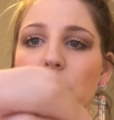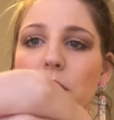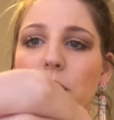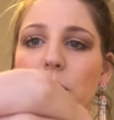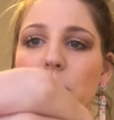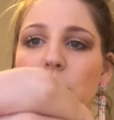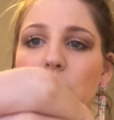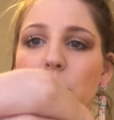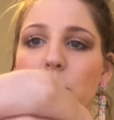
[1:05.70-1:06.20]
to
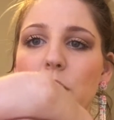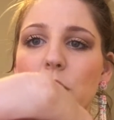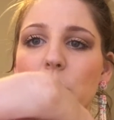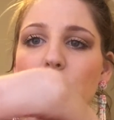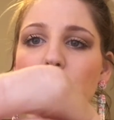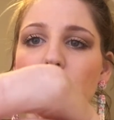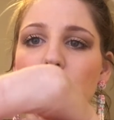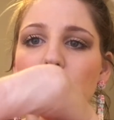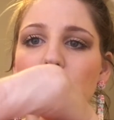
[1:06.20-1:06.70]
do is I'm just
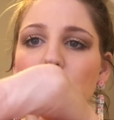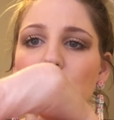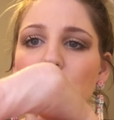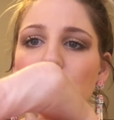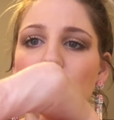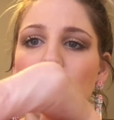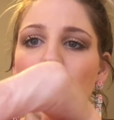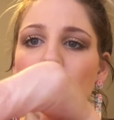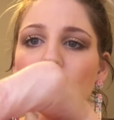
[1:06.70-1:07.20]
going
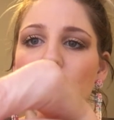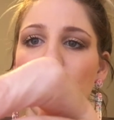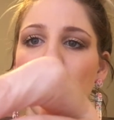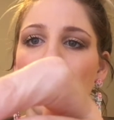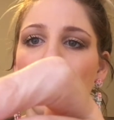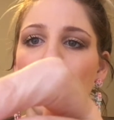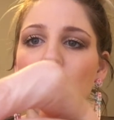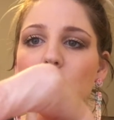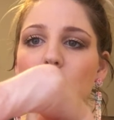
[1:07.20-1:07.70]
to
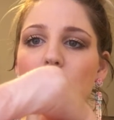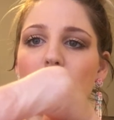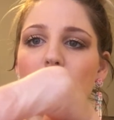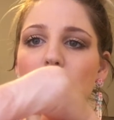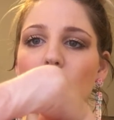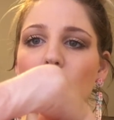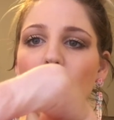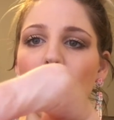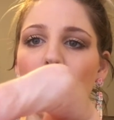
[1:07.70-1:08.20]

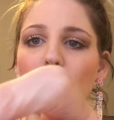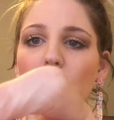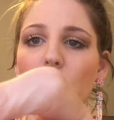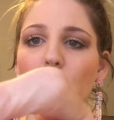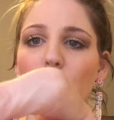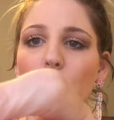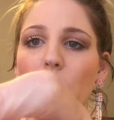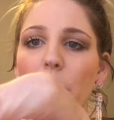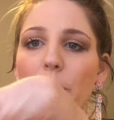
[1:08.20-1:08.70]

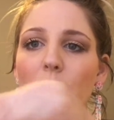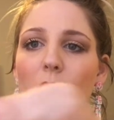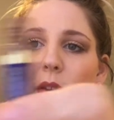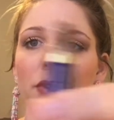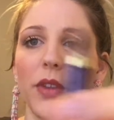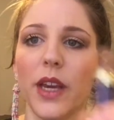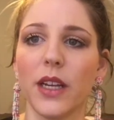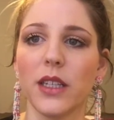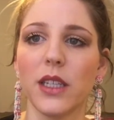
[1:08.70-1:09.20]
kind of wipe
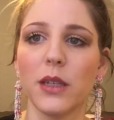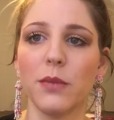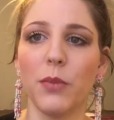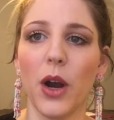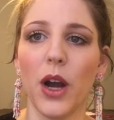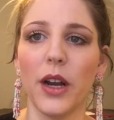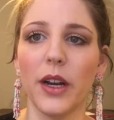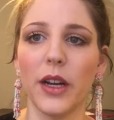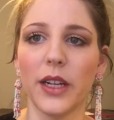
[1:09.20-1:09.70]
off the excess
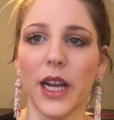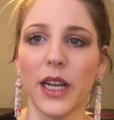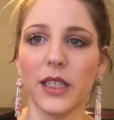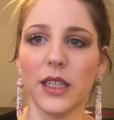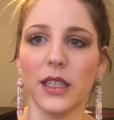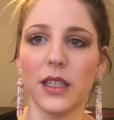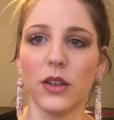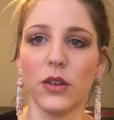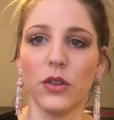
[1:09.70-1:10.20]
product. Has
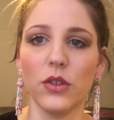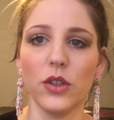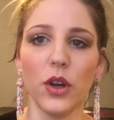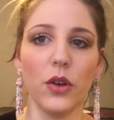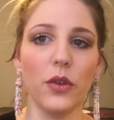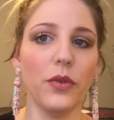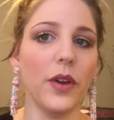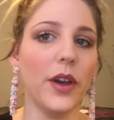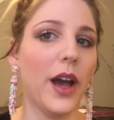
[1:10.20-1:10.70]
this little
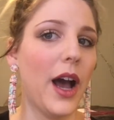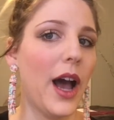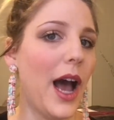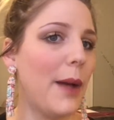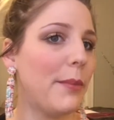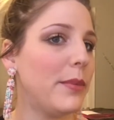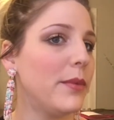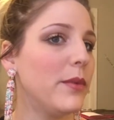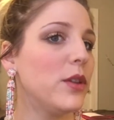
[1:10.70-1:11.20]
doe
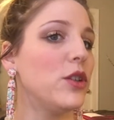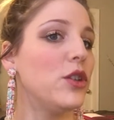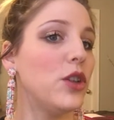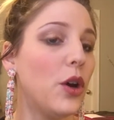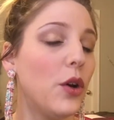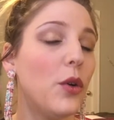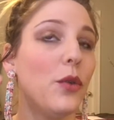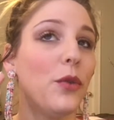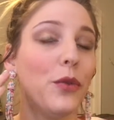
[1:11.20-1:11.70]

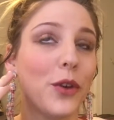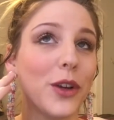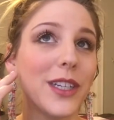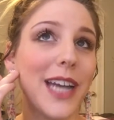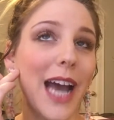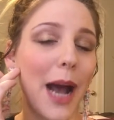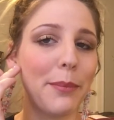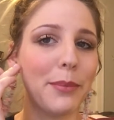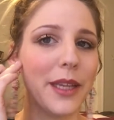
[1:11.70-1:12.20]
foot
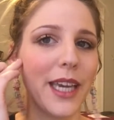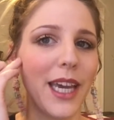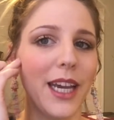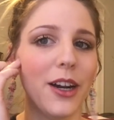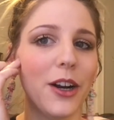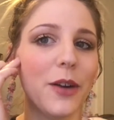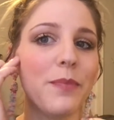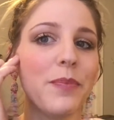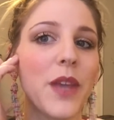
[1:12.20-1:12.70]

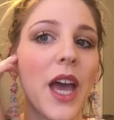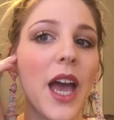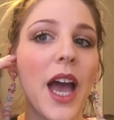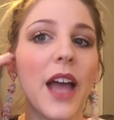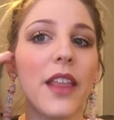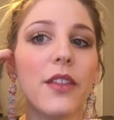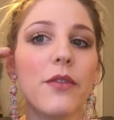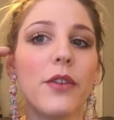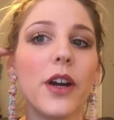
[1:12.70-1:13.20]
applicator.
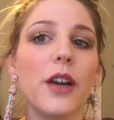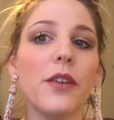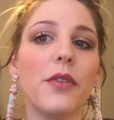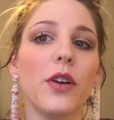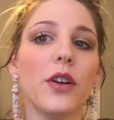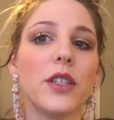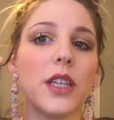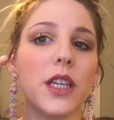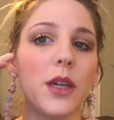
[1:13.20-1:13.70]
And the very
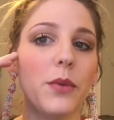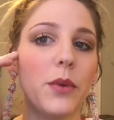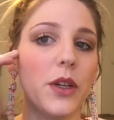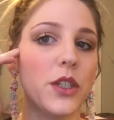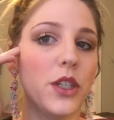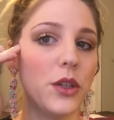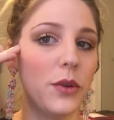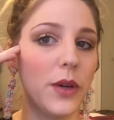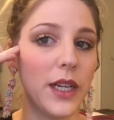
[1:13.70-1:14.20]
first thing you
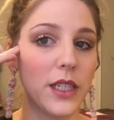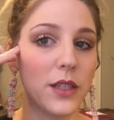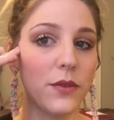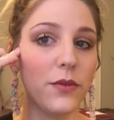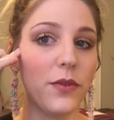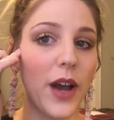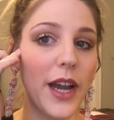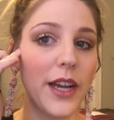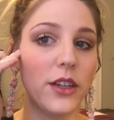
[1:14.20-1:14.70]
want to do is
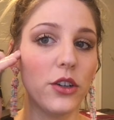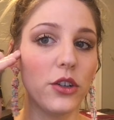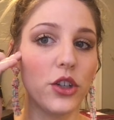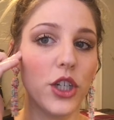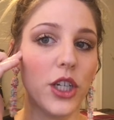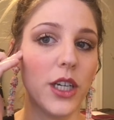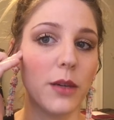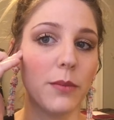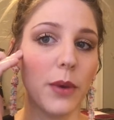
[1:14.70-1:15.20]
find your
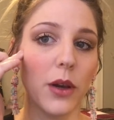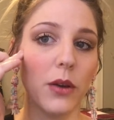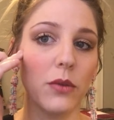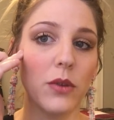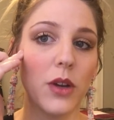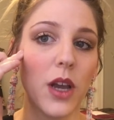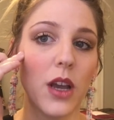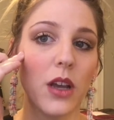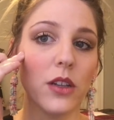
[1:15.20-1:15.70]

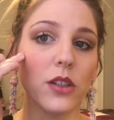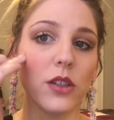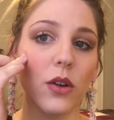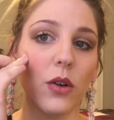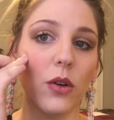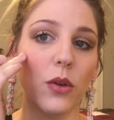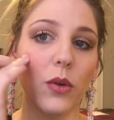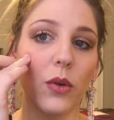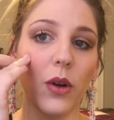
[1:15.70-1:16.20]
cheekbone.
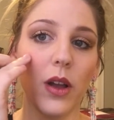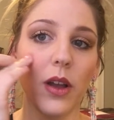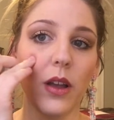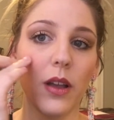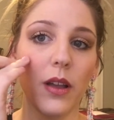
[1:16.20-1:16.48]
So